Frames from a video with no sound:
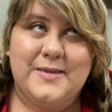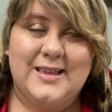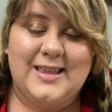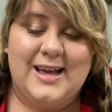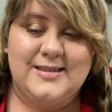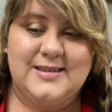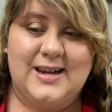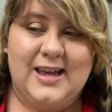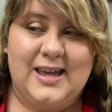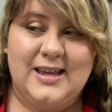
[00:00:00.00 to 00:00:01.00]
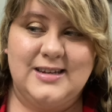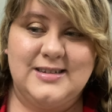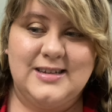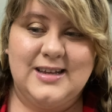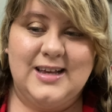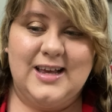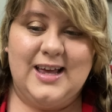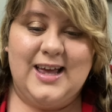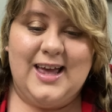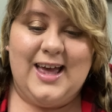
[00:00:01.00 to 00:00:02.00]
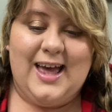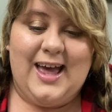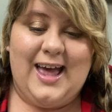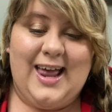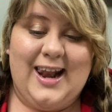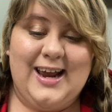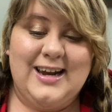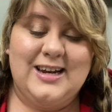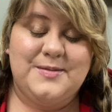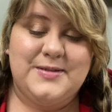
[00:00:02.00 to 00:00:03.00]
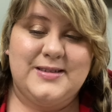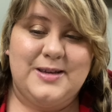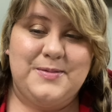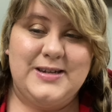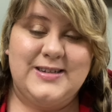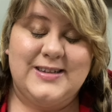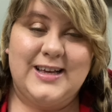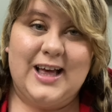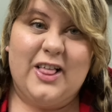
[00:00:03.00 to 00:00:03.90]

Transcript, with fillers: last night and I ended up sleeping till like